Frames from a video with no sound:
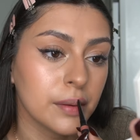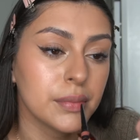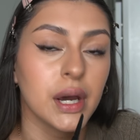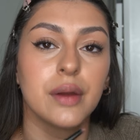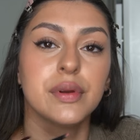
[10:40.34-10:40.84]

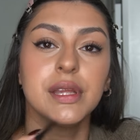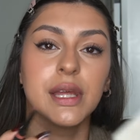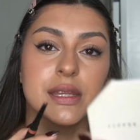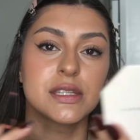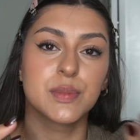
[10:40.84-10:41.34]
But I really
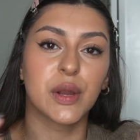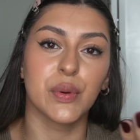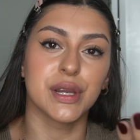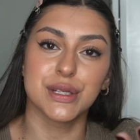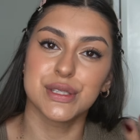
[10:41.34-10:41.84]
like this pink
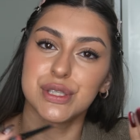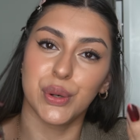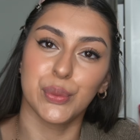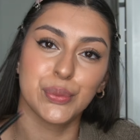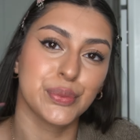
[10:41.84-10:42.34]
one,
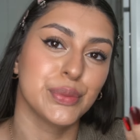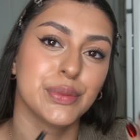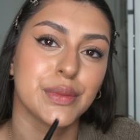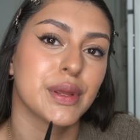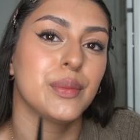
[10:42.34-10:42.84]
so
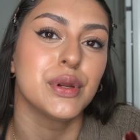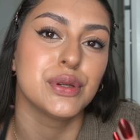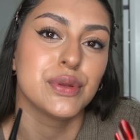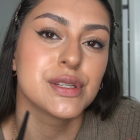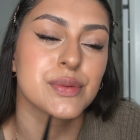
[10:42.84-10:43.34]
I'm gonna
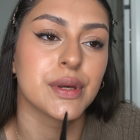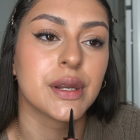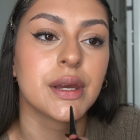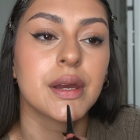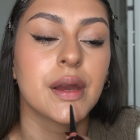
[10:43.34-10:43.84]
do this
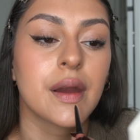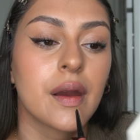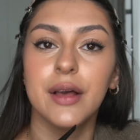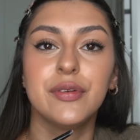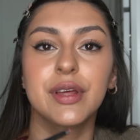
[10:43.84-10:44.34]
one.
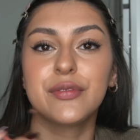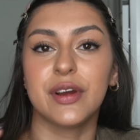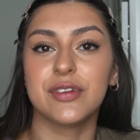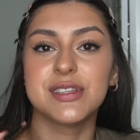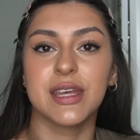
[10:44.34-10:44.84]
I feel like for
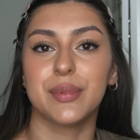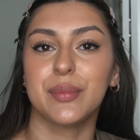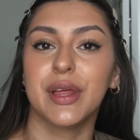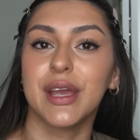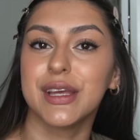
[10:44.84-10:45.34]
every step,
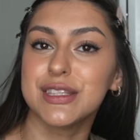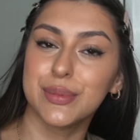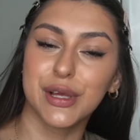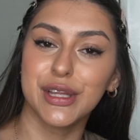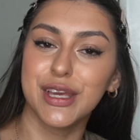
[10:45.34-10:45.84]
I'm like,
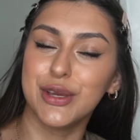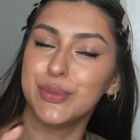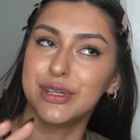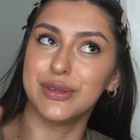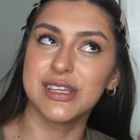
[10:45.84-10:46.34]
typically you
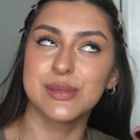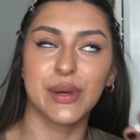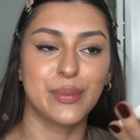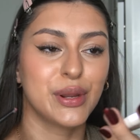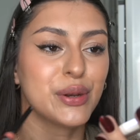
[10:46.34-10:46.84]
would do this,
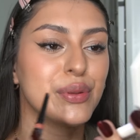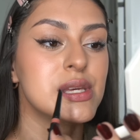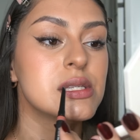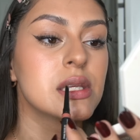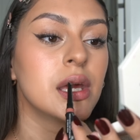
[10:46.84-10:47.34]
but I'm gonna do
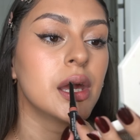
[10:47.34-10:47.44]
this.